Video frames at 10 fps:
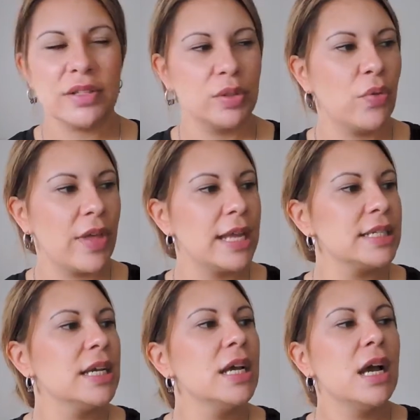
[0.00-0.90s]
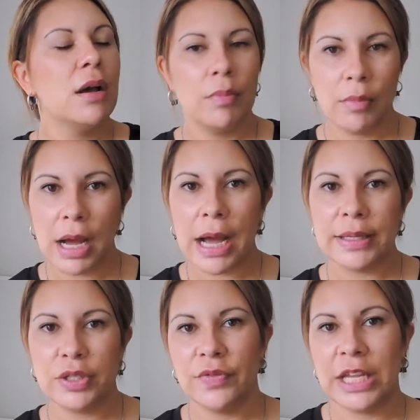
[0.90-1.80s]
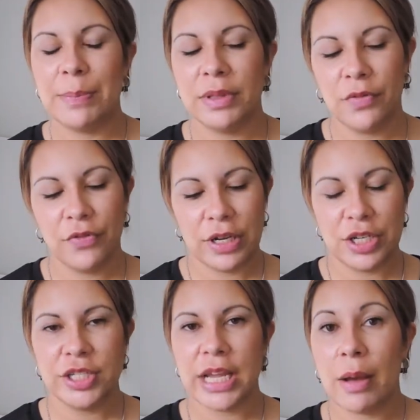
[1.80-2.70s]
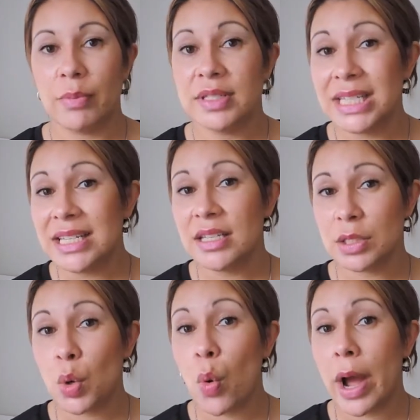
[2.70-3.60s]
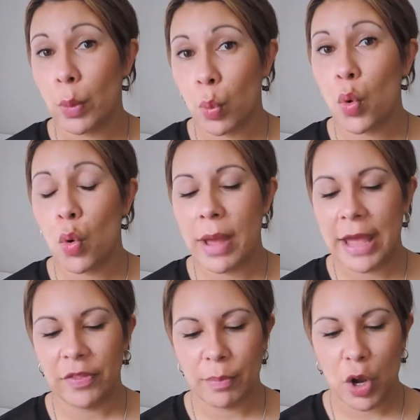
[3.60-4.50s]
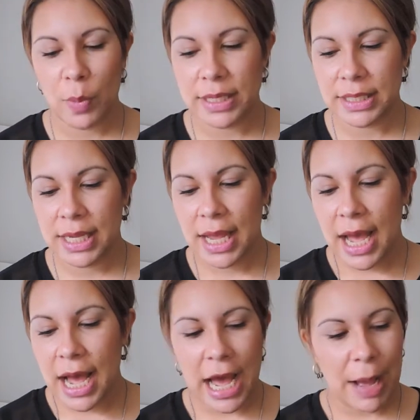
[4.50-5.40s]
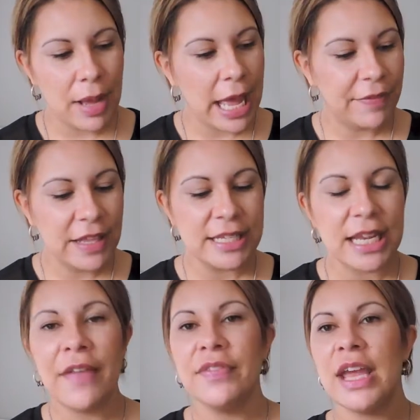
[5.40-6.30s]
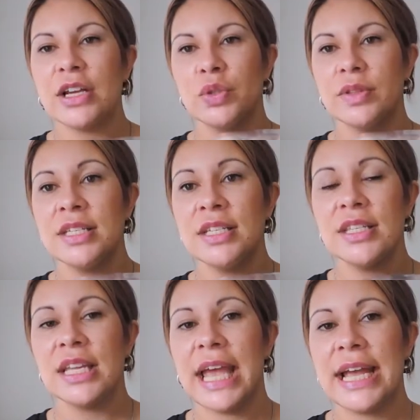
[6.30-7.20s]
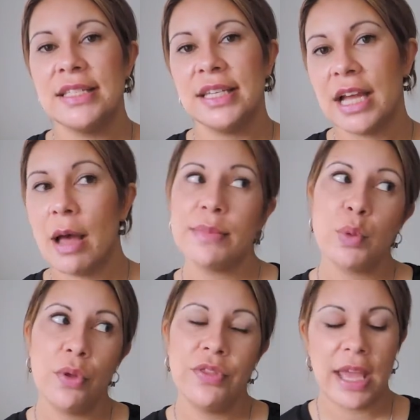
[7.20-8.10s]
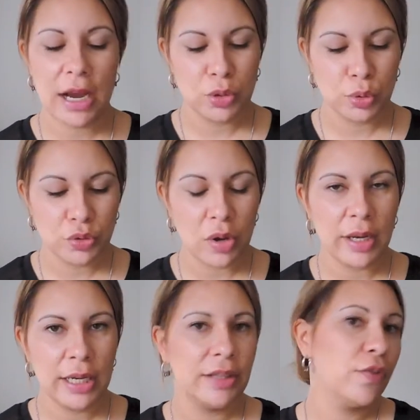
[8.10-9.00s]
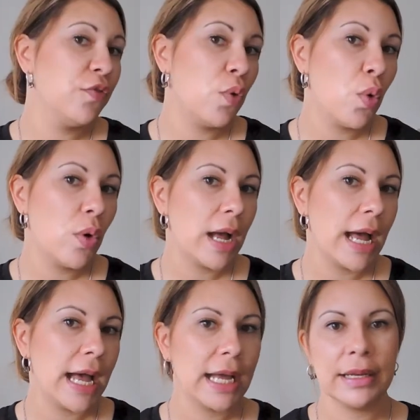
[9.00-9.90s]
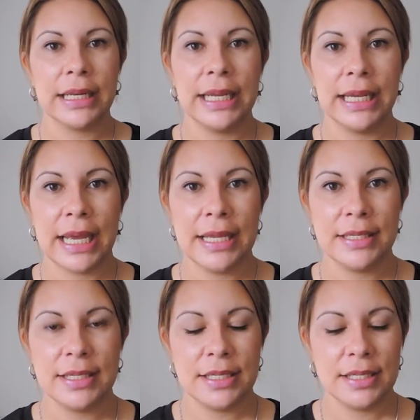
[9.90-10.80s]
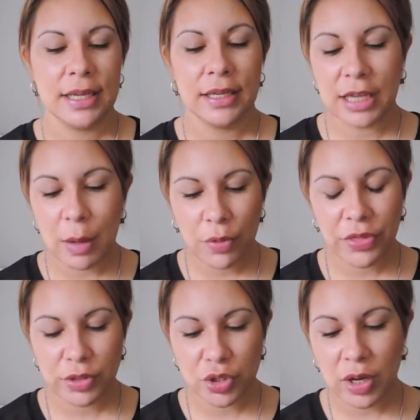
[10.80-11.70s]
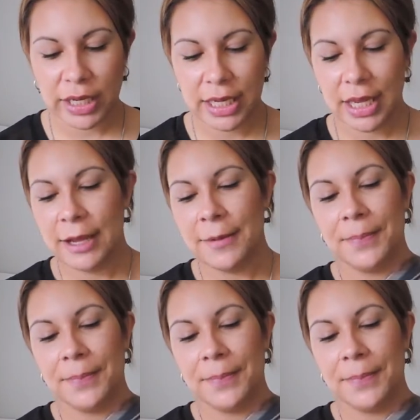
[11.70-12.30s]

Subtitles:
gels and all that I sort of keep in the fridge since it's quite warm at the moment. And these aren't the actual, this isn't the case that comes with the actual trolley, like the four clear cases come with the trolley.